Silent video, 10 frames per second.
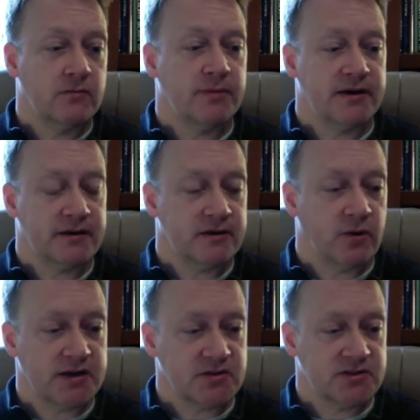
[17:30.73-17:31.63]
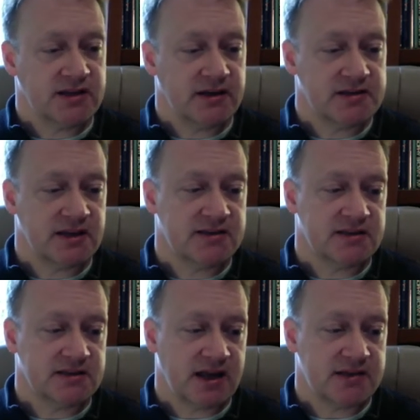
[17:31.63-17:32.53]
But you also see, in a sense,
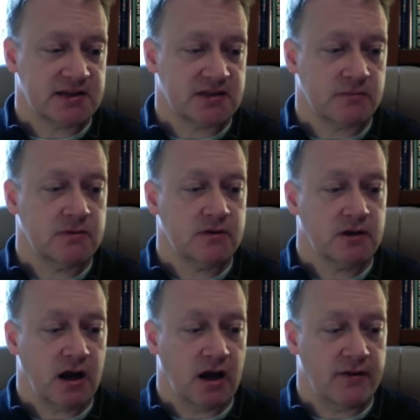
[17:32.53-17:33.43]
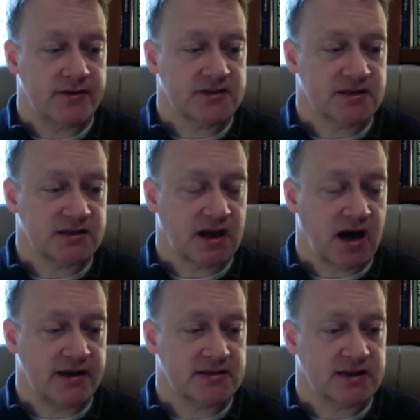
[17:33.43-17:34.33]
asceticism. This
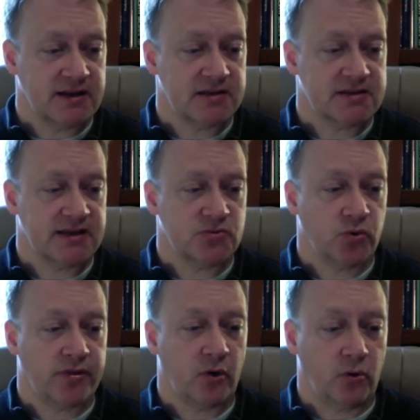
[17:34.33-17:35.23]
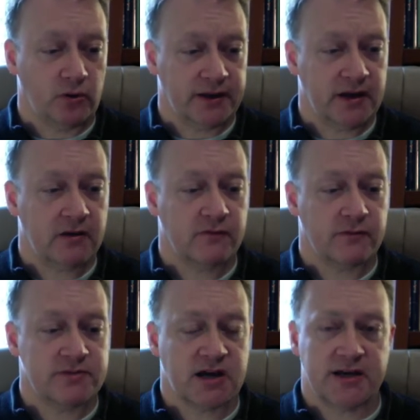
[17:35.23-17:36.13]
god is, in a sense, withholding
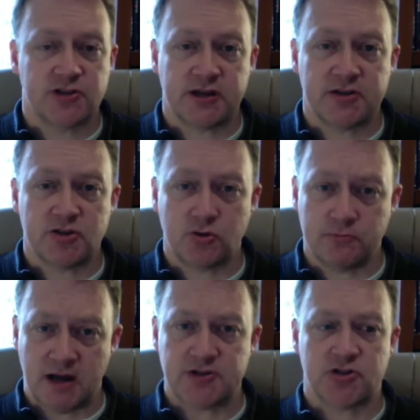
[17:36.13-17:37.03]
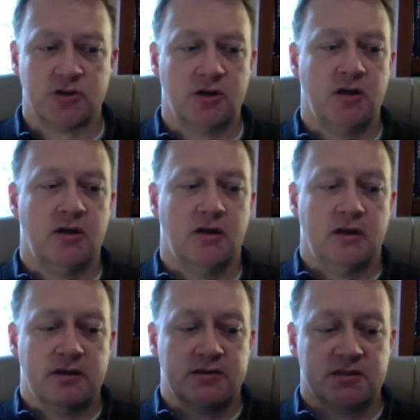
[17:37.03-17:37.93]
from touching too much.
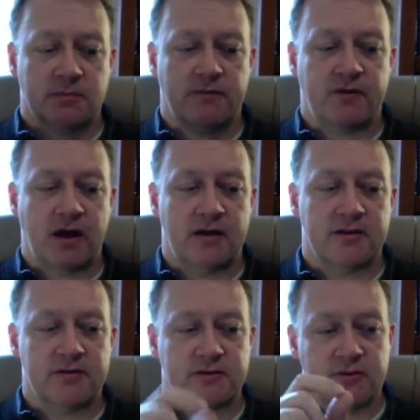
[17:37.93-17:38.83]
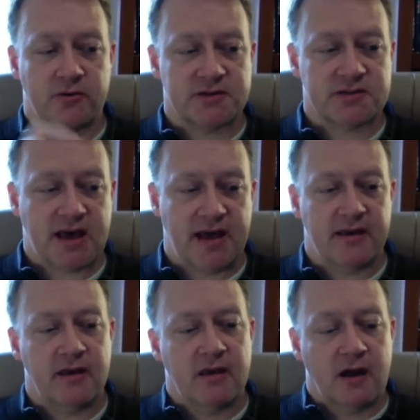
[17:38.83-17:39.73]
You notice that
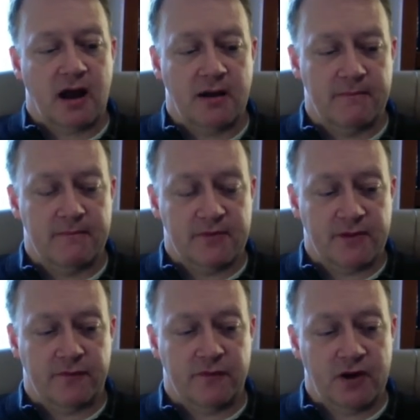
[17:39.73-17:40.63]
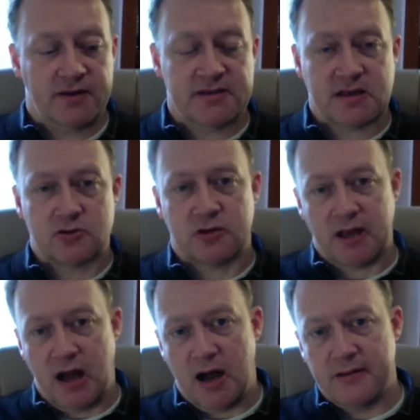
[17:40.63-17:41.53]
the foot is actually
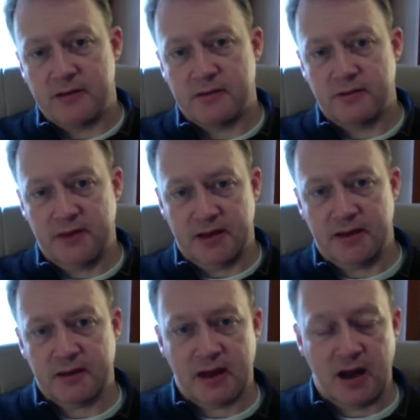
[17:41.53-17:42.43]
on the